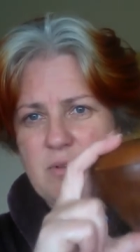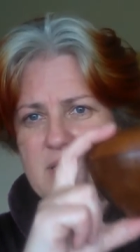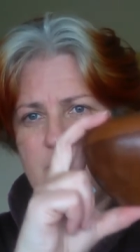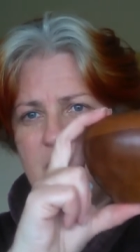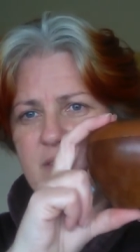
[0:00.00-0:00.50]
and it
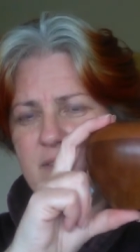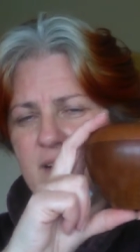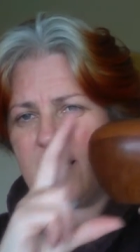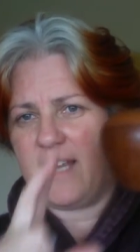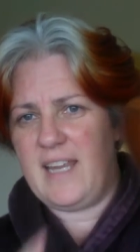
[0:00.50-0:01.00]
works
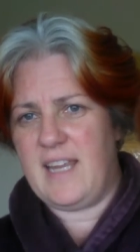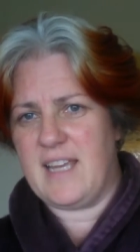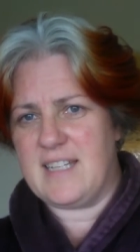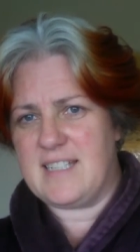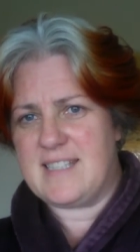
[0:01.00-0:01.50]
perfectly
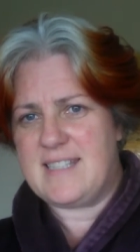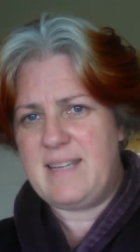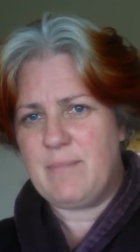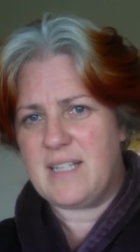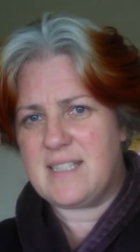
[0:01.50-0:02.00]
and it's
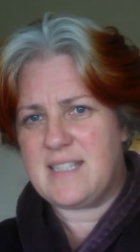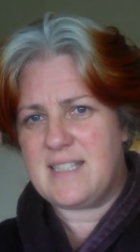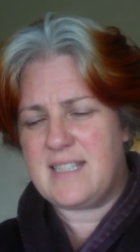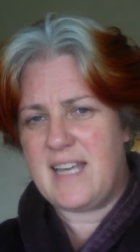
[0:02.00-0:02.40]
seamless